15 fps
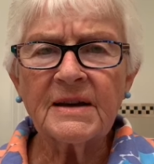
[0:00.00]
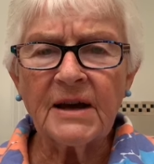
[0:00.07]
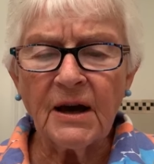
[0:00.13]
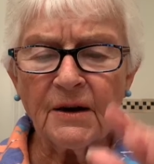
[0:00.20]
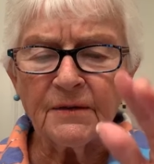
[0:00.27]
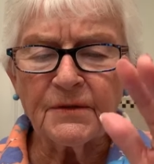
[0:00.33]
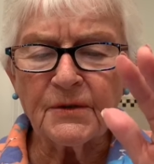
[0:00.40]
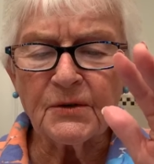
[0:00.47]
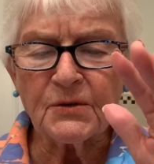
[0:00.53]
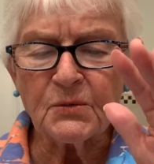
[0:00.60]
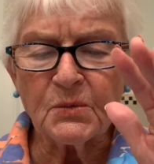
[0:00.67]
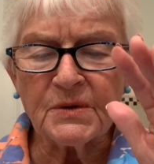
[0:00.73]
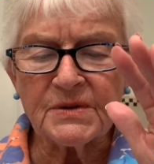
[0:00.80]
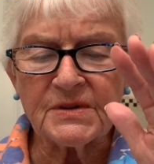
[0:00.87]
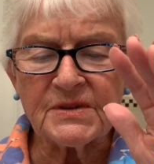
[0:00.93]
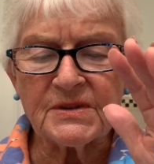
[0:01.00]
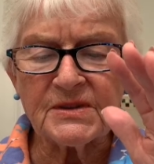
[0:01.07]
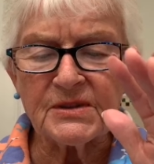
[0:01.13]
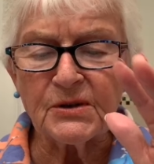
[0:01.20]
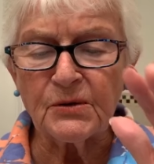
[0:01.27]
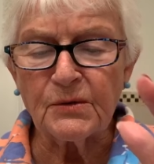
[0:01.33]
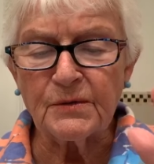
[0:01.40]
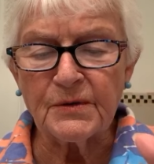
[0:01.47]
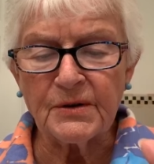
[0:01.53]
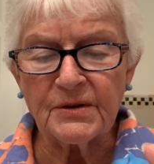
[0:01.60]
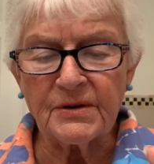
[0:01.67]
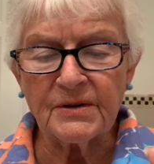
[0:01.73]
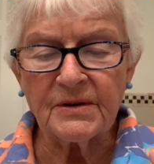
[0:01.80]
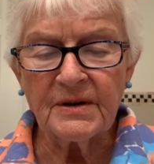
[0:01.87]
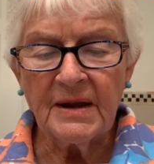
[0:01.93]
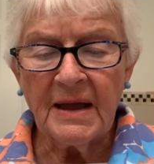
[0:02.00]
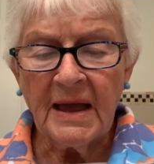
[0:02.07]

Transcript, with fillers: covered with silver,